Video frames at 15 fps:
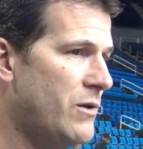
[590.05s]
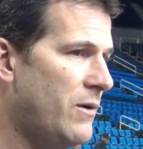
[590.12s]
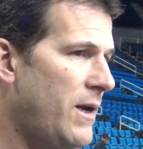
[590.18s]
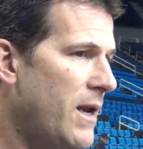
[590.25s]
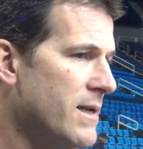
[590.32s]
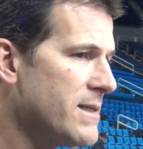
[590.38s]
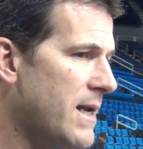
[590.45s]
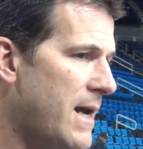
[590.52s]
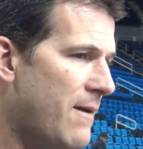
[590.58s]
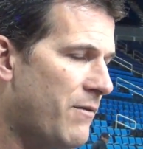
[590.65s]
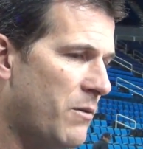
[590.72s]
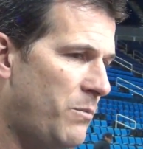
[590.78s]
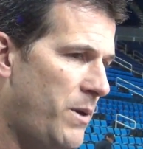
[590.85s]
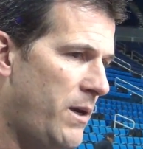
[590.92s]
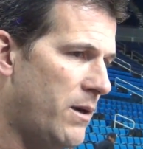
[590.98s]
You know, he doesn't have
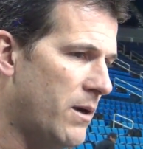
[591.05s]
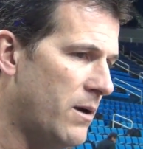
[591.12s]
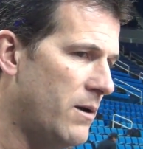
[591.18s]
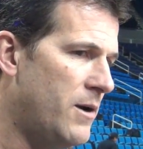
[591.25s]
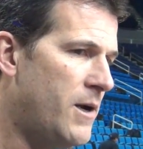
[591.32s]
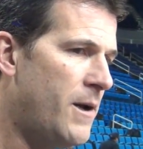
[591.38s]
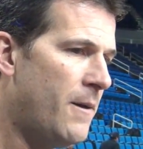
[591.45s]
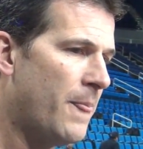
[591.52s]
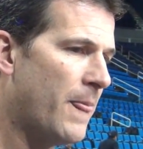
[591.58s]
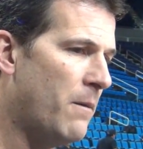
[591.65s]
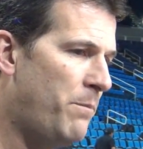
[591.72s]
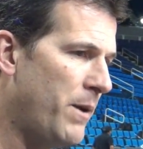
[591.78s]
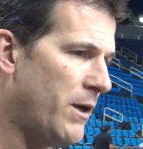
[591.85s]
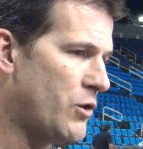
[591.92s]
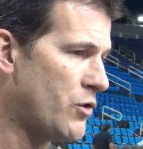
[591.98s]
to be a a
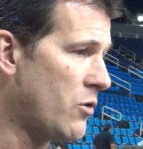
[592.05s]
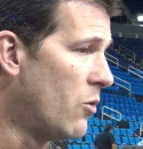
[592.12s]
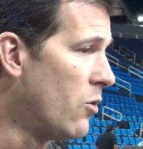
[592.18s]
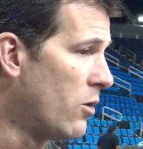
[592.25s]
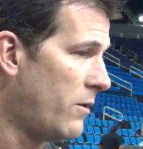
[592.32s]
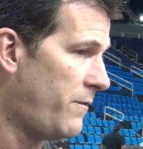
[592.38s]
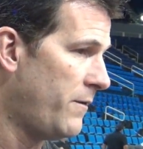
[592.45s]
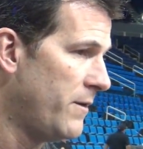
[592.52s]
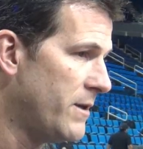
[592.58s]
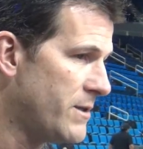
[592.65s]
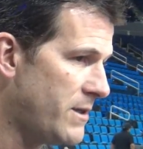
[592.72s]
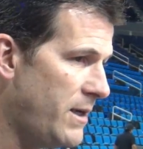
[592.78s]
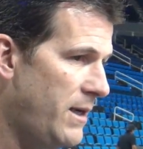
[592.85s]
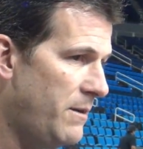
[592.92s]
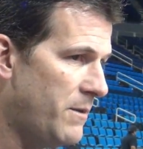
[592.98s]
big scorer for
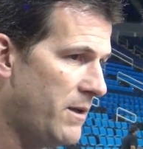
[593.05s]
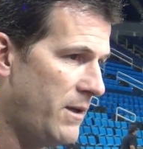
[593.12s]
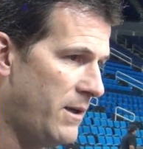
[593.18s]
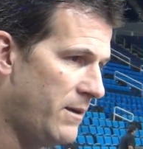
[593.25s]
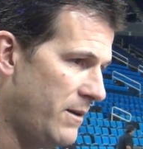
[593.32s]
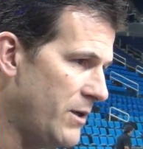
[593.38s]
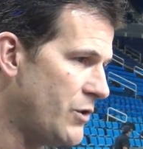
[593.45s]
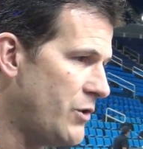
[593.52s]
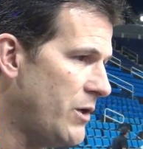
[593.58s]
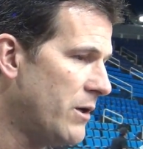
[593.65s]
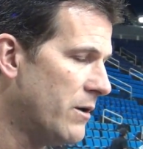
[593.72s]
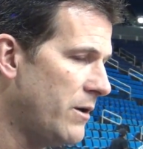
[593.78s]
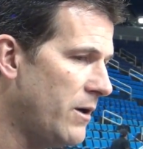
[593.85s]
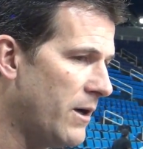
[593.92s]
this team in this year.